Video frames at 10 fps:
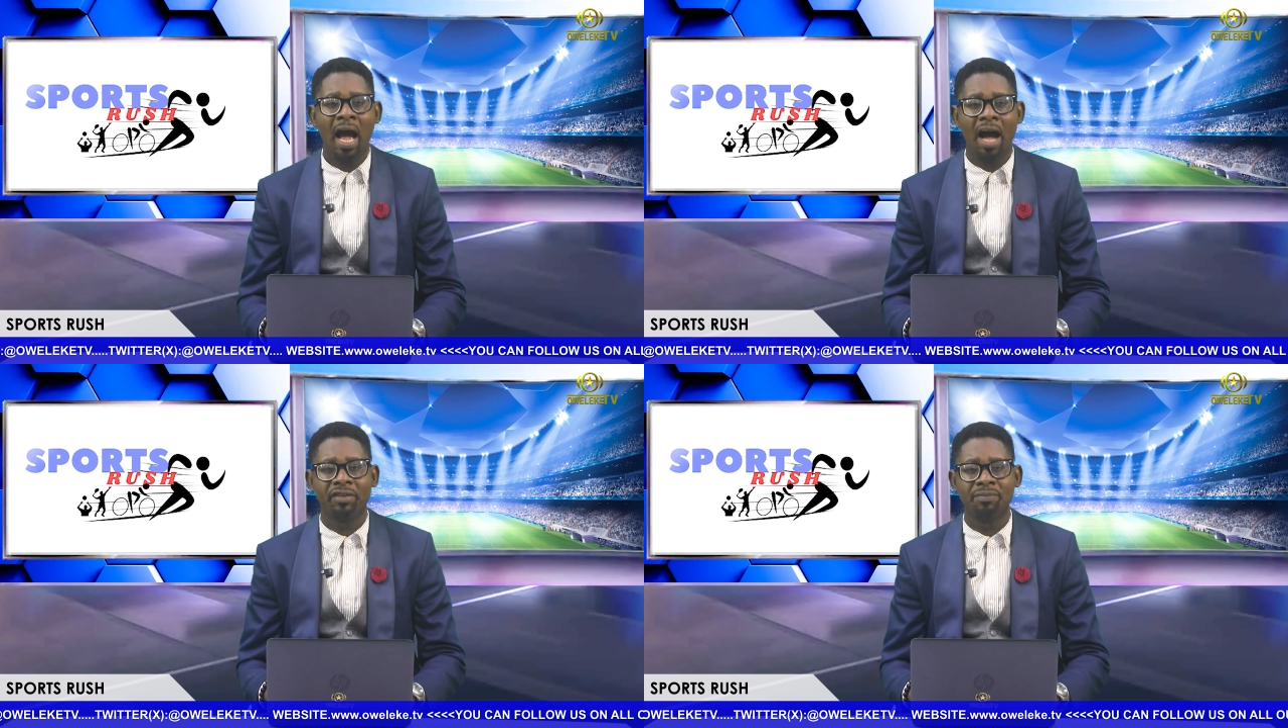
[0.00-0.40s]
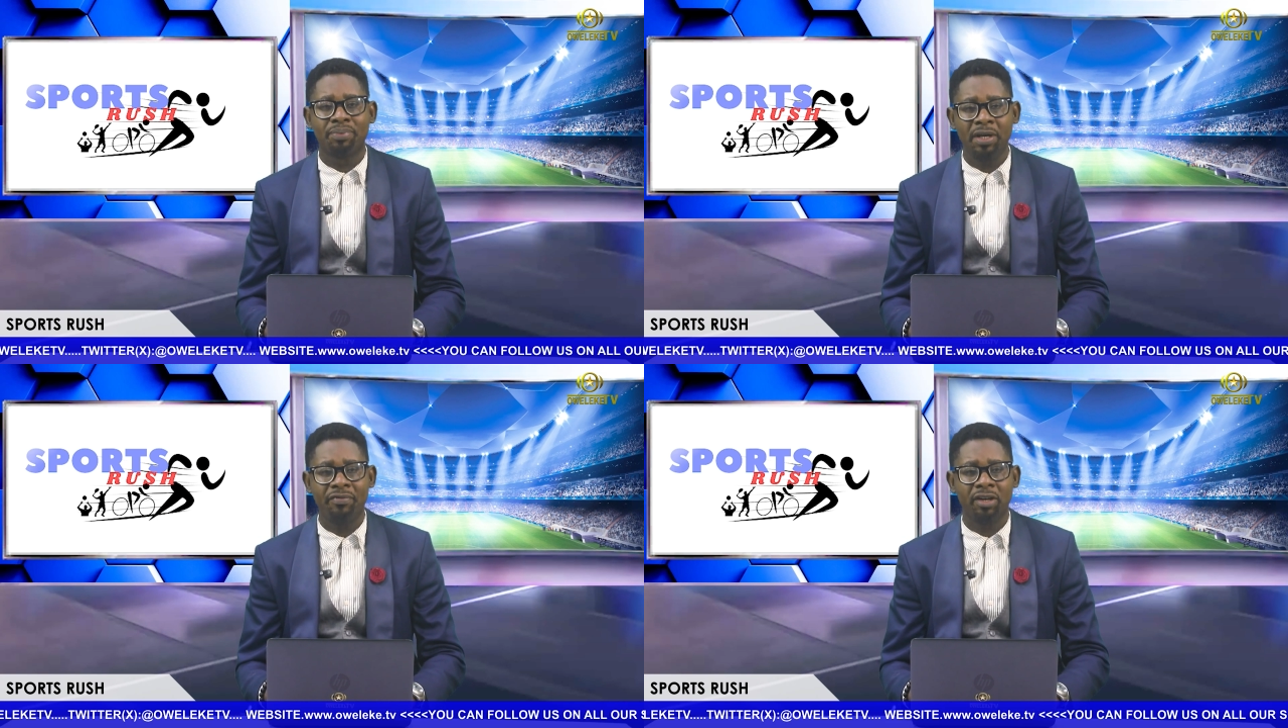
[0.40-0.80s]
having
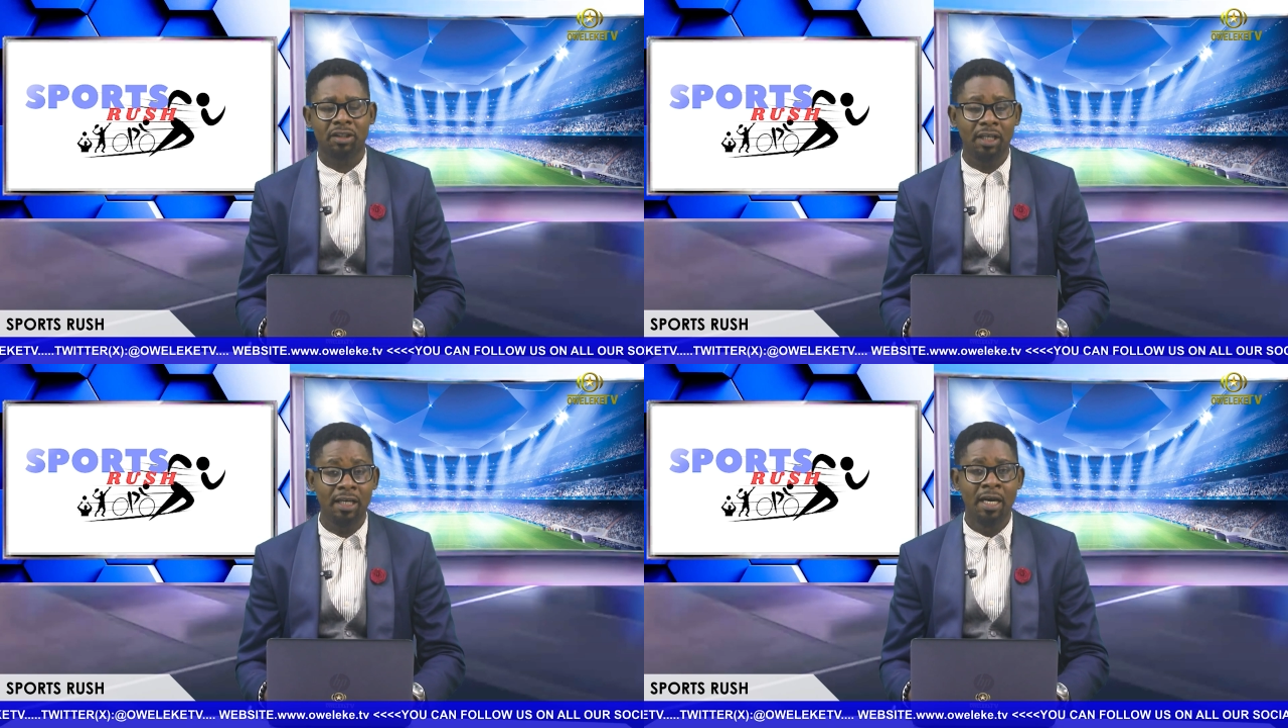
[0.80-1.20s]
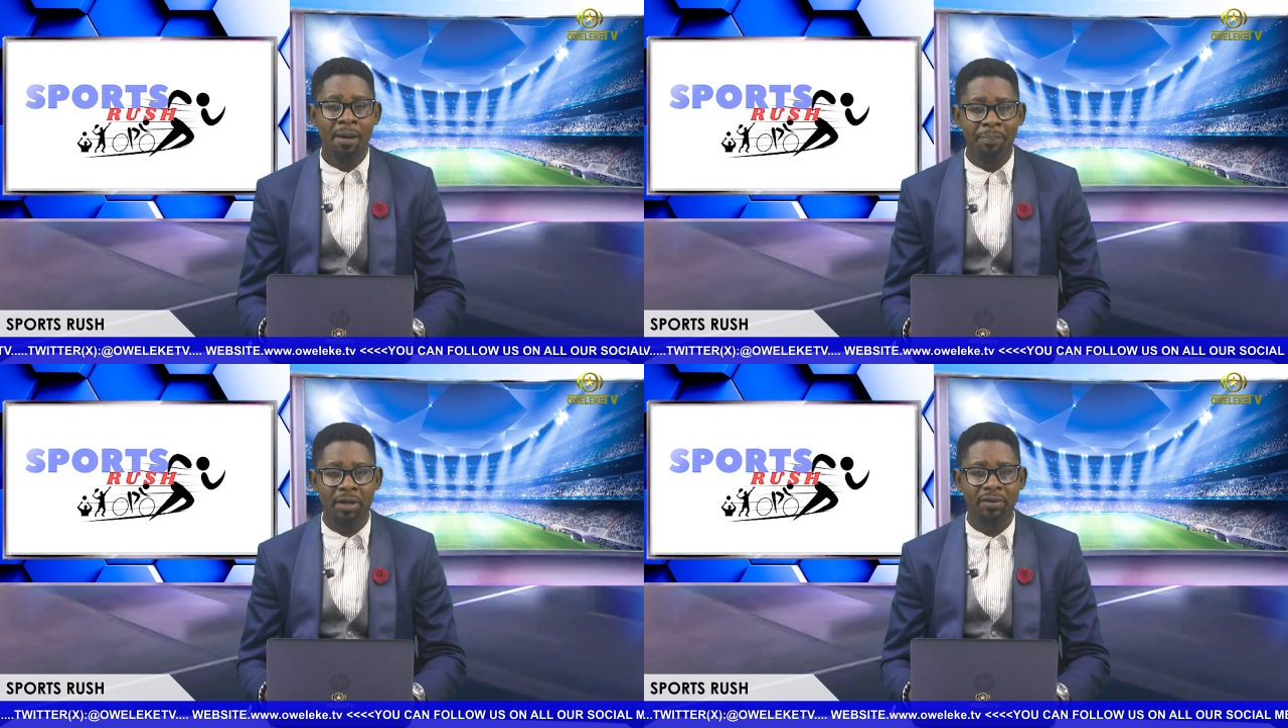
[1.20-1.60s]
previously
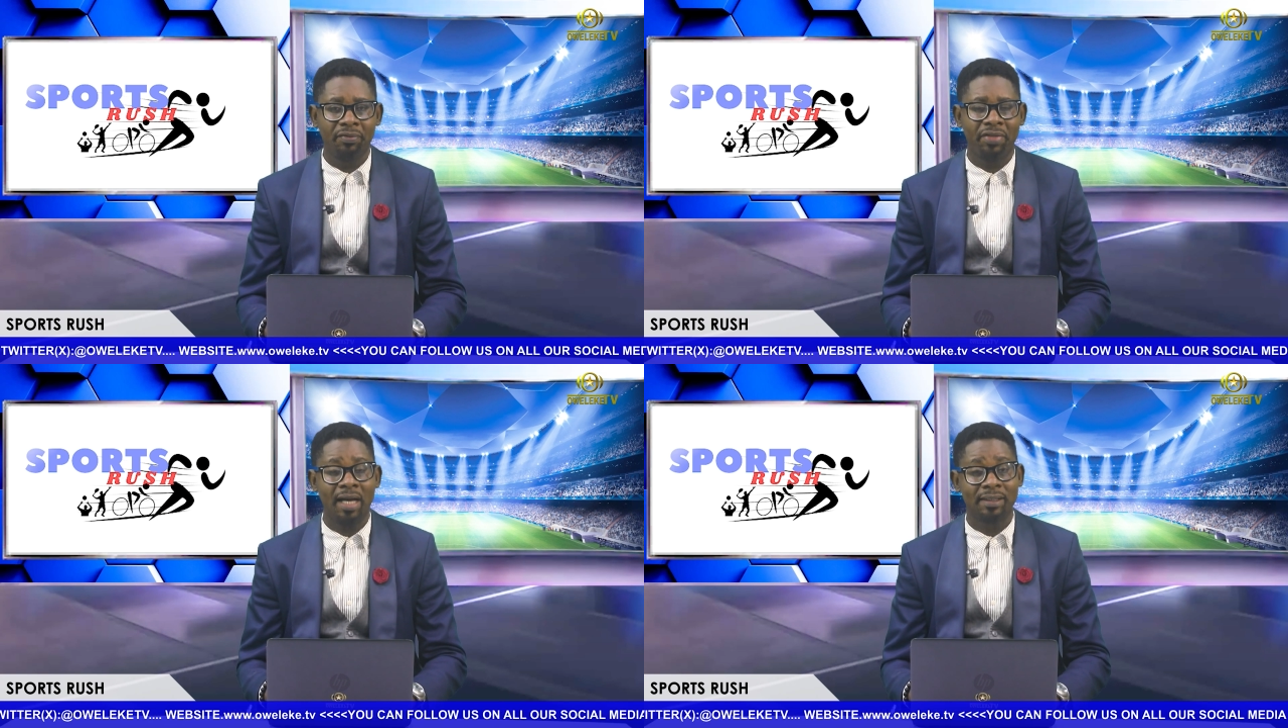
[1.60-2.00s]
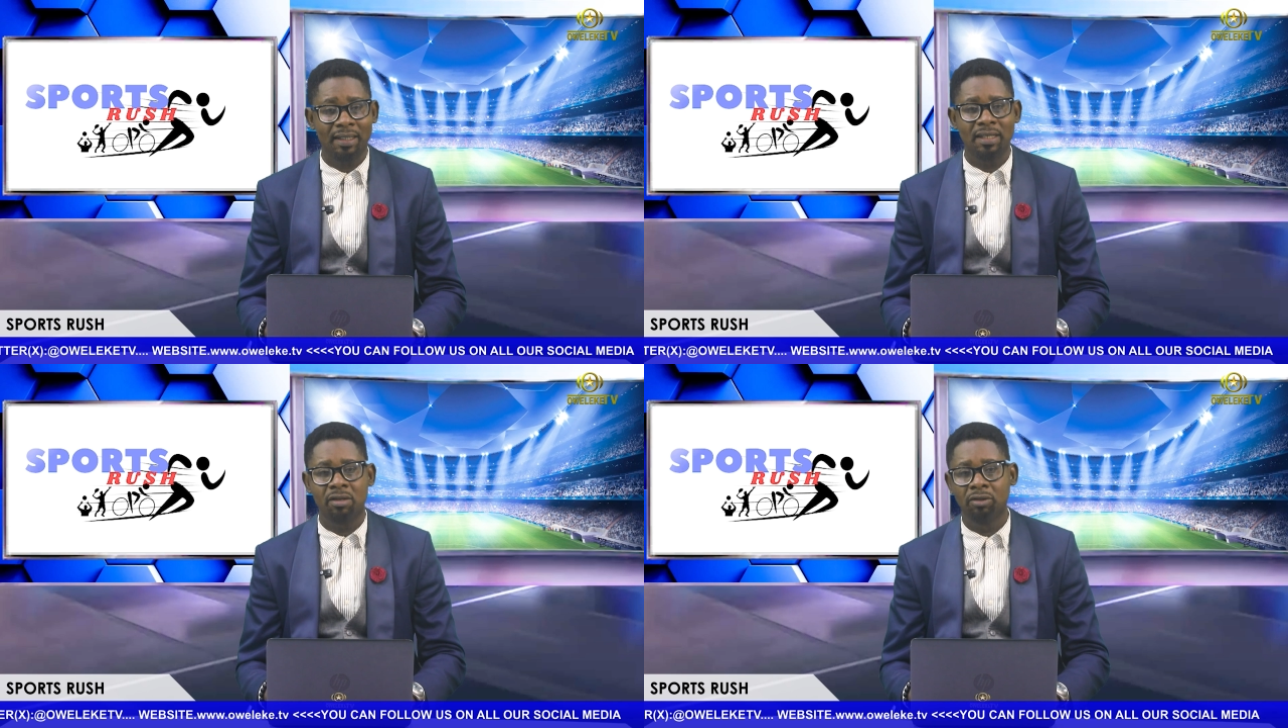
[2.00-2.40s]
been their
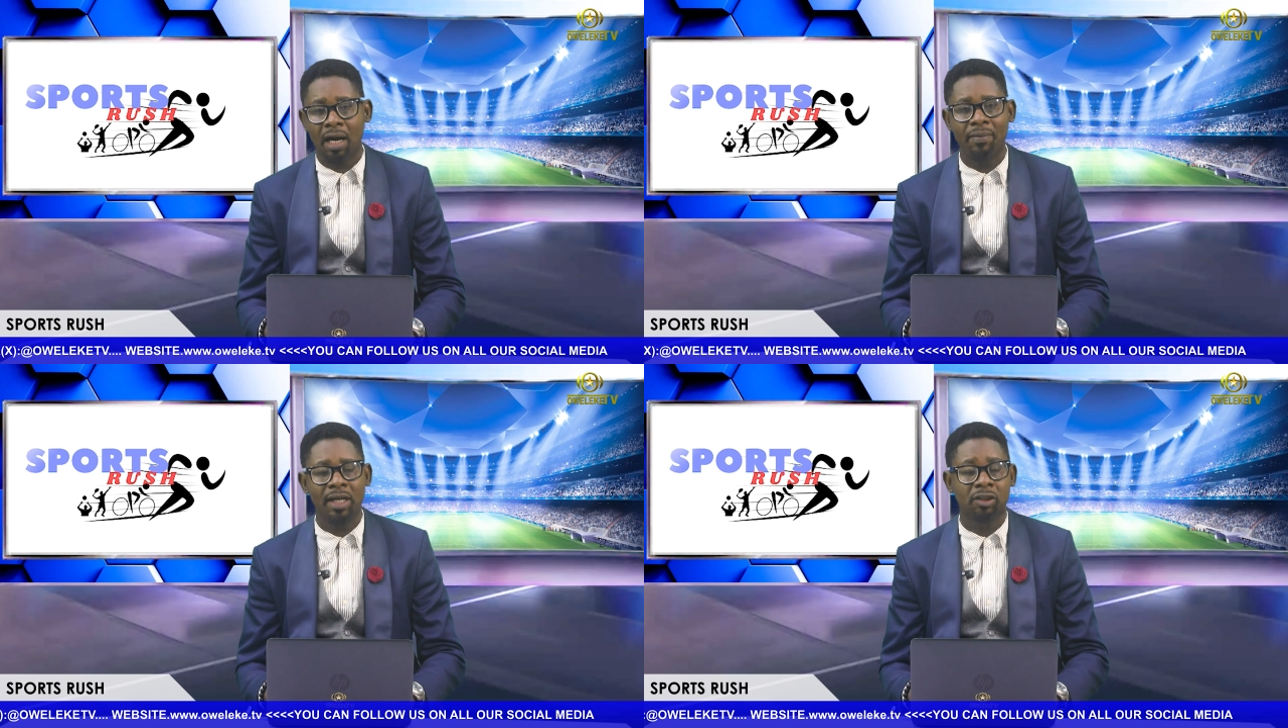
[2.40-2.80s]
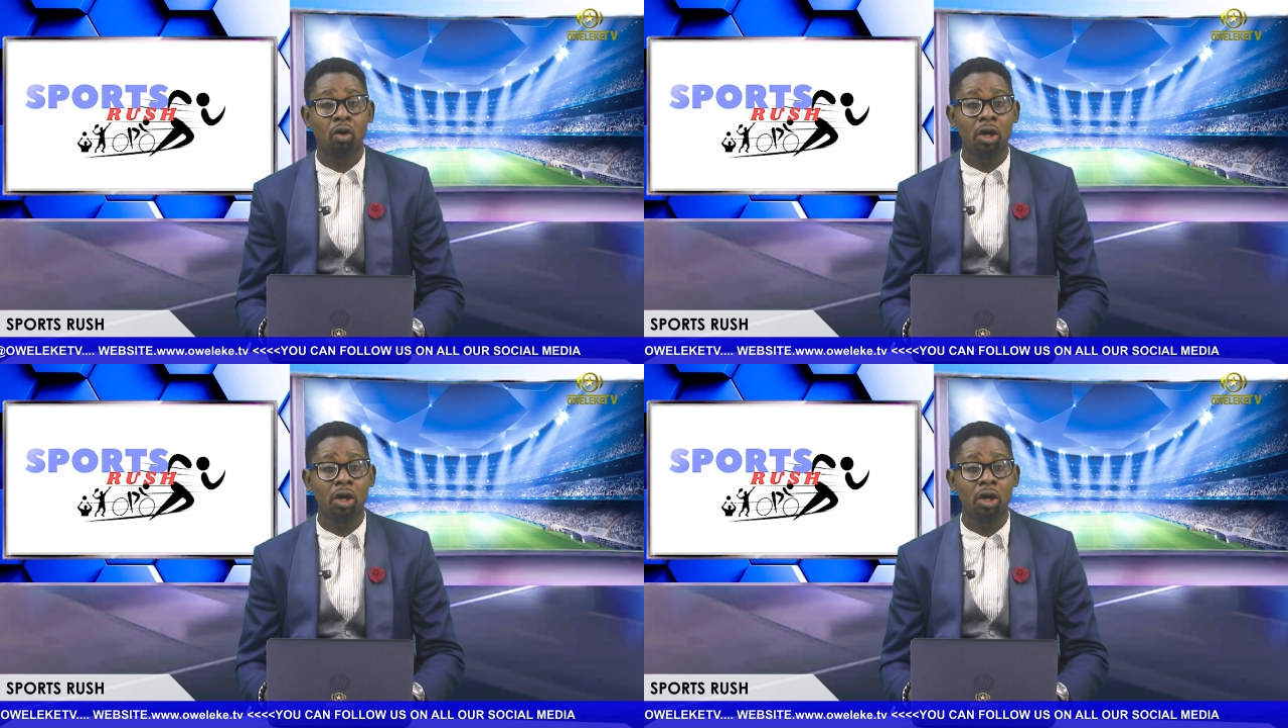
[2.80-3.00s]
technical director.